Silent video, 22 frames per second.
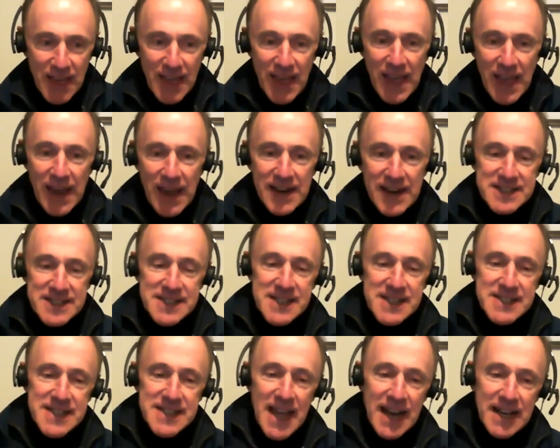And it's
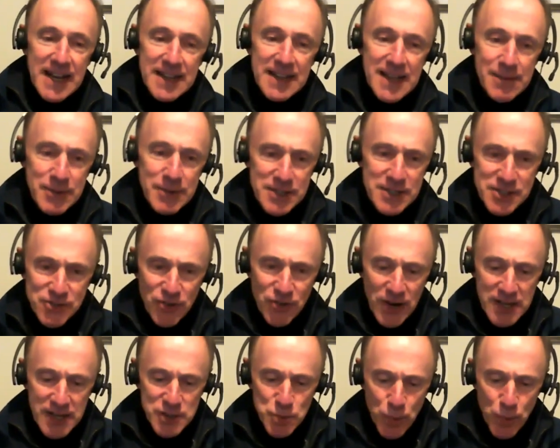decided them in a
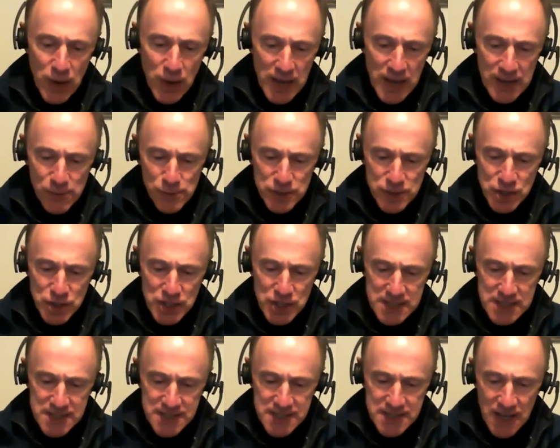strange way, which
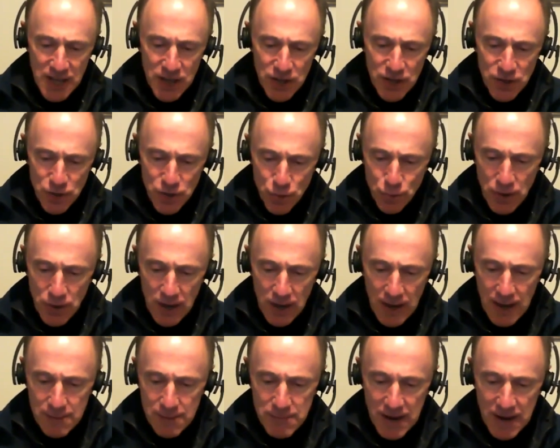is you can
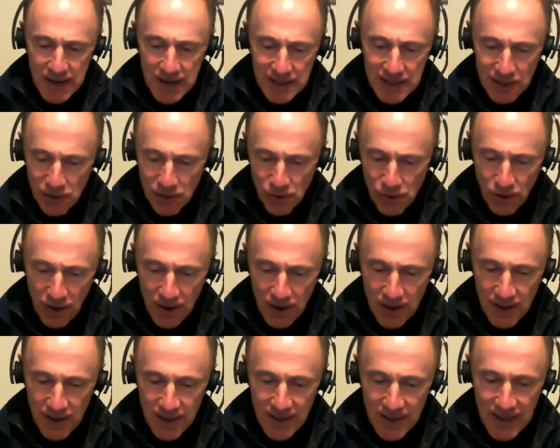come in and look.
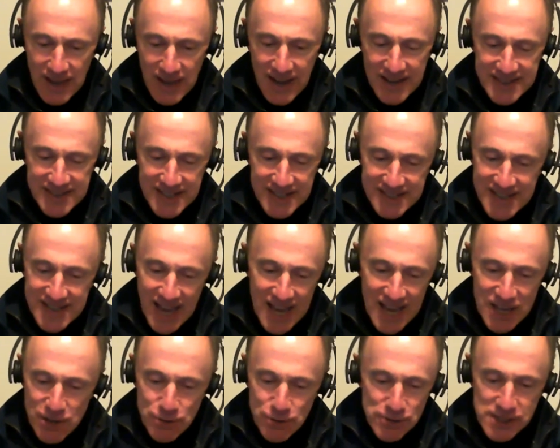And the day
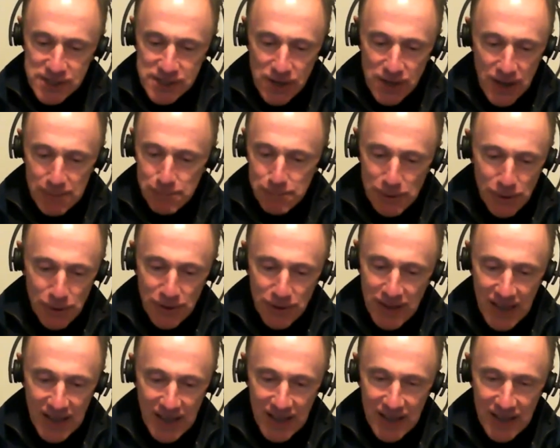you stop
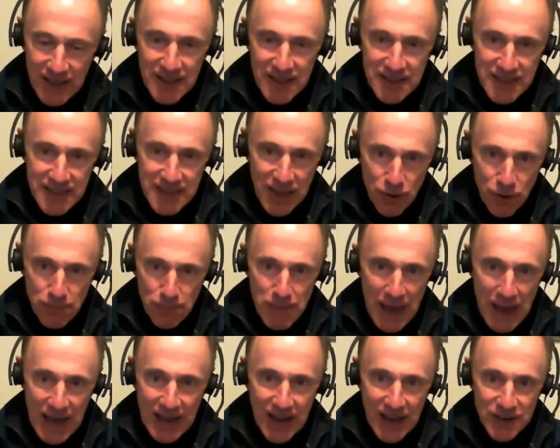looking, they go
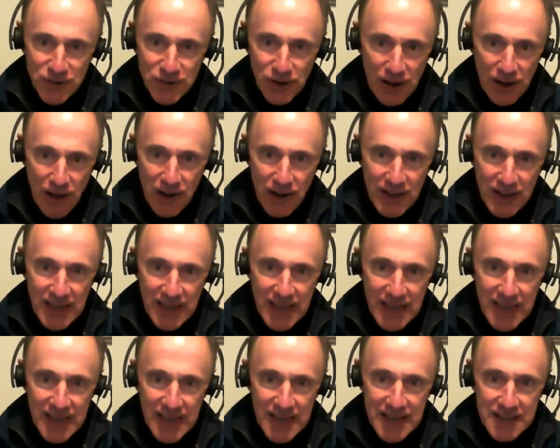back under lock and
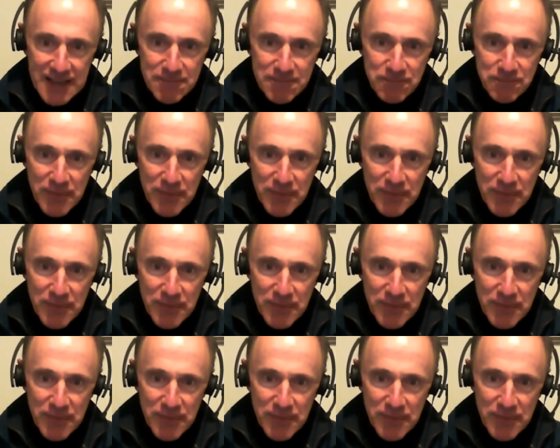key.